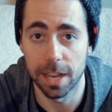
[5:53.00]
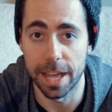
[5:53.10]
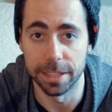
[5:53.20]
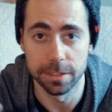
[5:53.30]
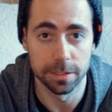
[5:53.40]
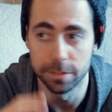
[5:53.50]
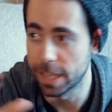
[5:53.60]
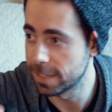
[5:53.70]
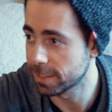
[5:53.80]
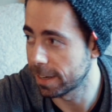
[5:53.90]
lights,
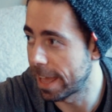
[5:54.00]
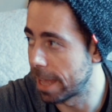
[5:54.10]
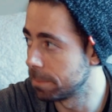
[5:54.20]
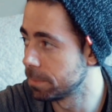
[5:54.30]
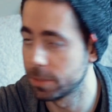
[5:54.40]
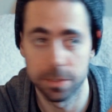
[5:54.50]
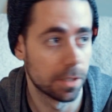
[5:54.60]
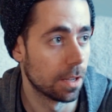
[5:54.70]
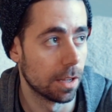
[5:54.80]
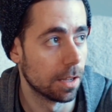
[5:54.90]
desk lamps,
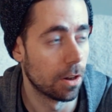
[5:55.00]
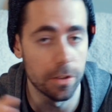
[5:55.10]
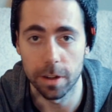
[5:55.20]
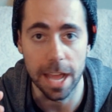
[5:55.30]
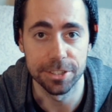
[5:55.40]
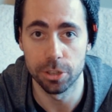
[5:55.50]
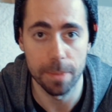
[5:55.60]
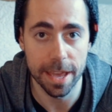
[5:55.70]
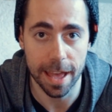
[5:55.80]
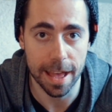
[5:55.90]
other lights you
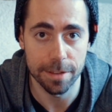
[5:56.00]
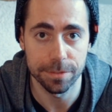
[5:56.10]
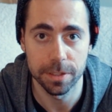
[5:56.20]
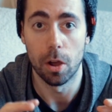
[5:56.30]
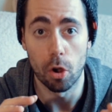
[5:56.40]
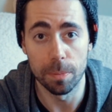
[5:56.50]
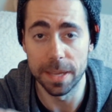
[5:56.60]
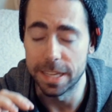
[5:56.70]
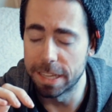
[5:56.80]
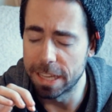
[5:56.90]
may have, or
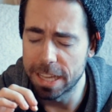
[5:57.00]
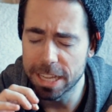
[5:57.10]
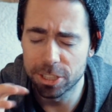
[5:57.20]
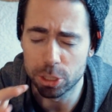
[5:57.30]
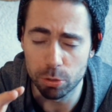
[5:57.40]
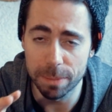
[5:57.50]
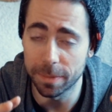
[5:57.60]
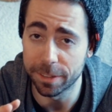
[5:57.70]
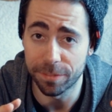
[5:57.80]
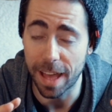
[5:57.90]
be
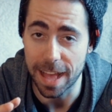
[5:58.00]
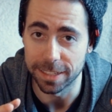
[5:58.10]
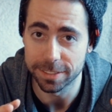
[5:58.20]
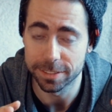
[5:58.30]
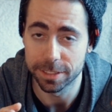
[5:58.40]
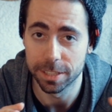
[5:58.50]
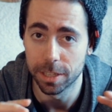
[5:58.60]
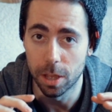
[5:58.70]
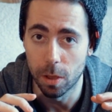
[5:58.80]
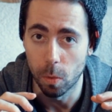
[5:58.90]
extremely fast
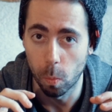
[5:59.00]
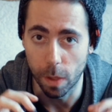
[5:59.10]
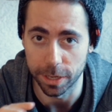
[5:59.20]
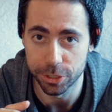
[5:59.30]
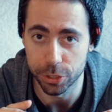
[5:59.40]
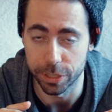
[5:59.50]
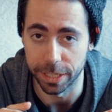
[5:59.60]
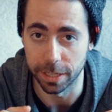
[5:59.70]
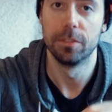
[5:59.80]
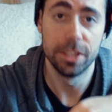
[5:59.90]
when
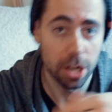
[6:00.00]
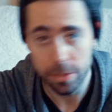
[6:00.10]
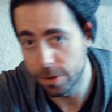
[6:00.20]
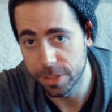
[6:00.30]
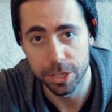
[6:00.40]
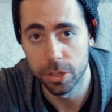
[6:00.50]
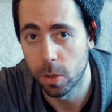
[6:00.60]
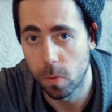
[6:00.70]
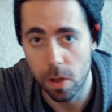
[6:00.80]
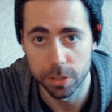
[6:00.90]
shooting. The other thing you
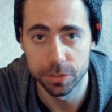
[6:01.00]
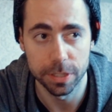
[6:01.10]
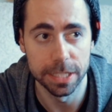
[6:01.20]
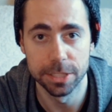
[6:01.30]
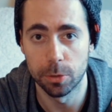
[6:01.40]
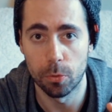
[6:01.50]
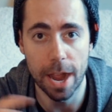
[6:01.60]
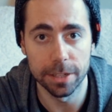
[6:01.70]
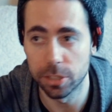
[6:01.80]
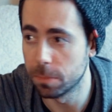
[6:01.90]
don't want is
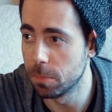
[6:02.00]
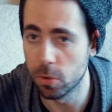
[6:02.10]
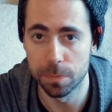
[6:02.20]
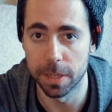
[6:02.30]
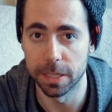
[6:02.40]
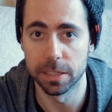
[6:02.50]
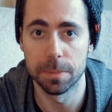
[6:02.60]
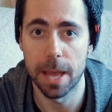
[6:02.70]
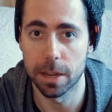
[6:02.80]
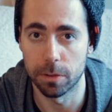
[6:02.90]
random movement in the
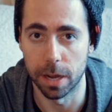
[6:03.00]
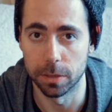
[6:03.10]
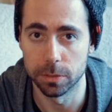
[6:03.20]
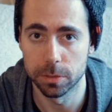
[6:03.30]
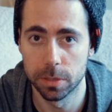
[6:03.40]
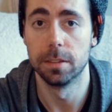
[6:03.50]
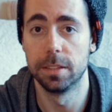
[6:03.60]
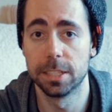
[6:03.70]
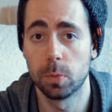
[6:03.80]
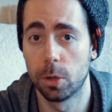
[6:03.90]
background.
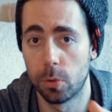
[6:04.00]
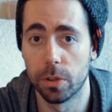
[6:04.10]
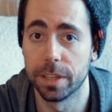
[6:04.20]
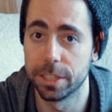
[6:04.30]
This will ruin